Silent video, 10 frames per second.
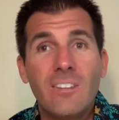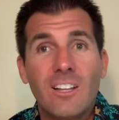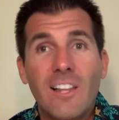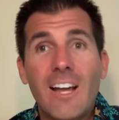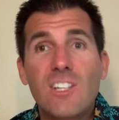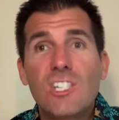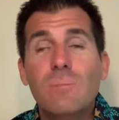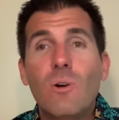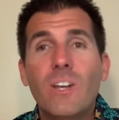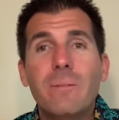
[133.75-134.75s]
A lot of
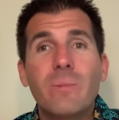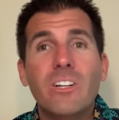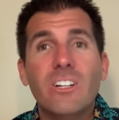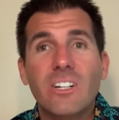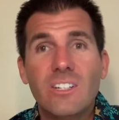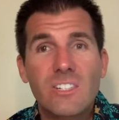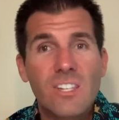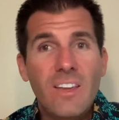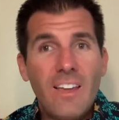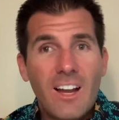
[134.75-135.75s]
smoke and mirrors,
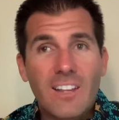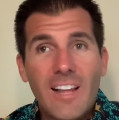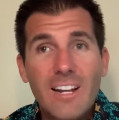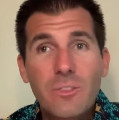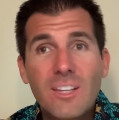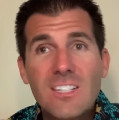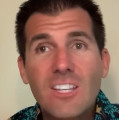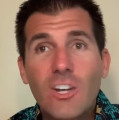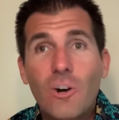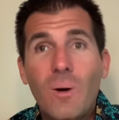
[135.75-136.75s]
a lot of things
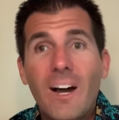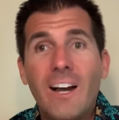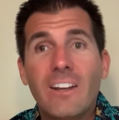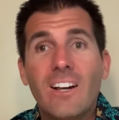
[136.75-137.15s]
that go on,